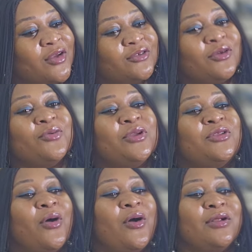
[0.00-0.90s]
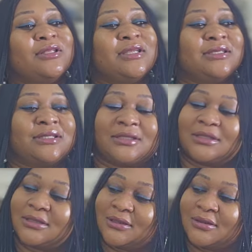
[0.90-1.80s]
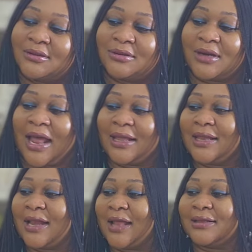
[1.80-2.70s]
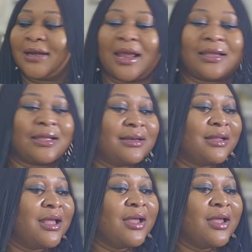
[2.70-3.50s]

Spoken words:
so with all this dragging and dragging,